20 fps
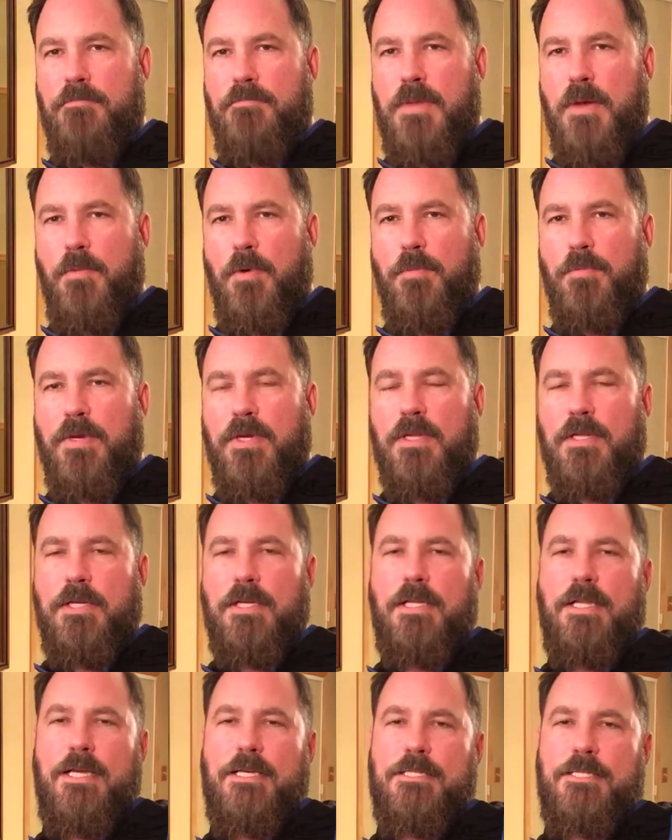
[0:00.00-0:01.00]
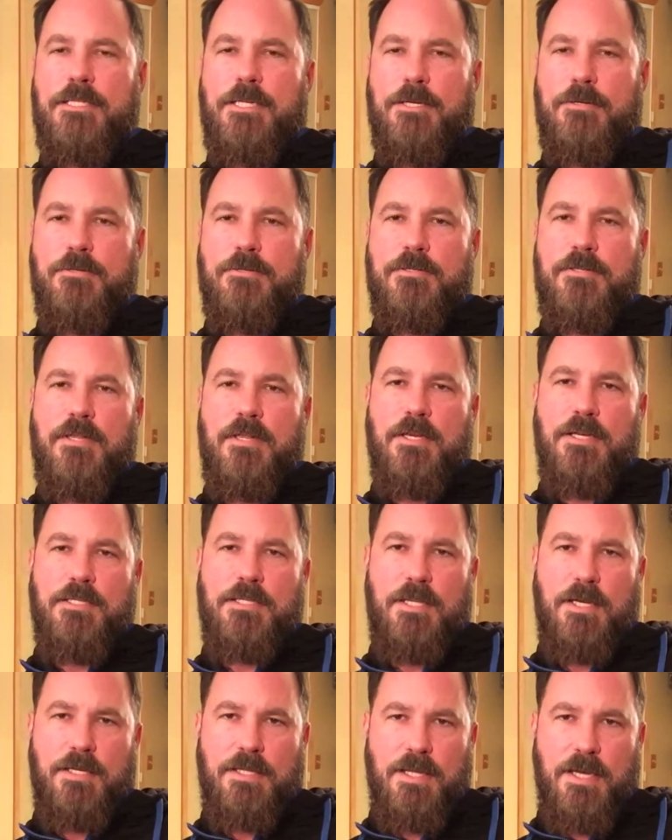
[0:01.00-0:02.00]
memorabilia like stickers and
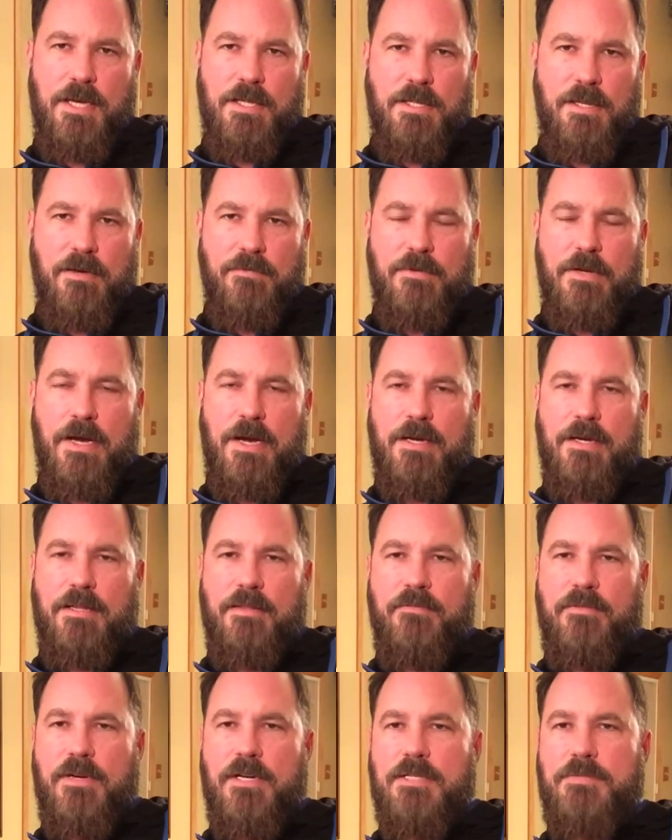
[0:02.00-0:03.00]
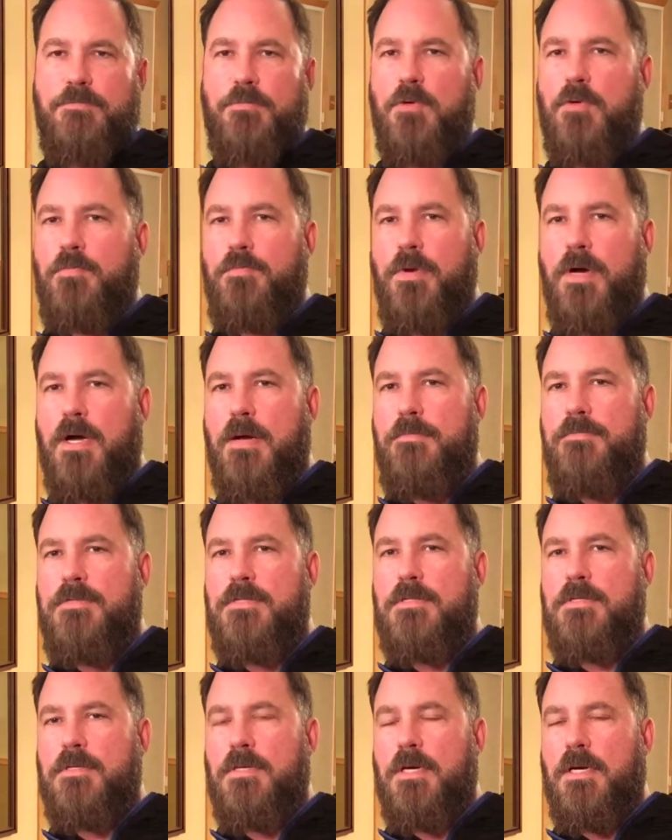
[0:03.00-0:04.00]
things like that I've gotten at the various brew
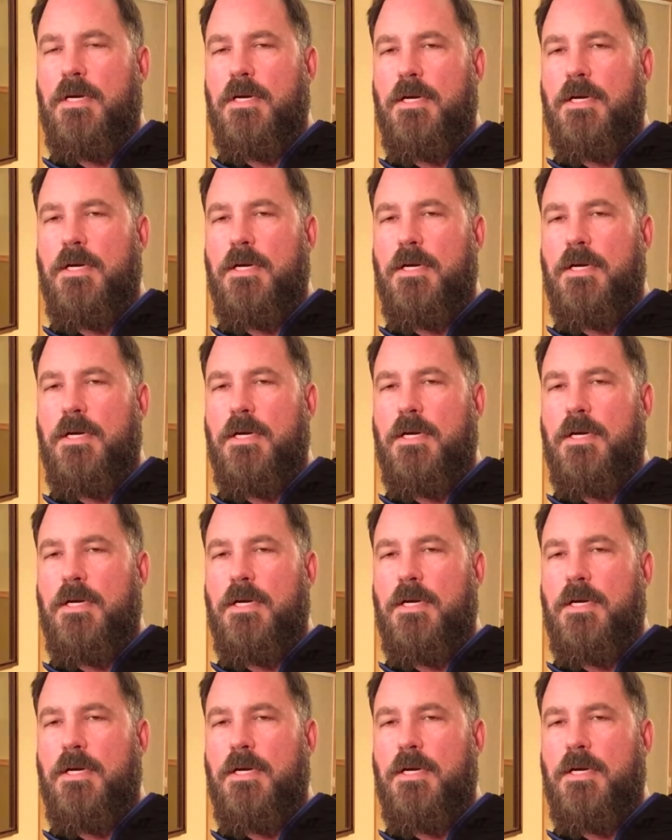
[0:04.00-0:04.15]
pubs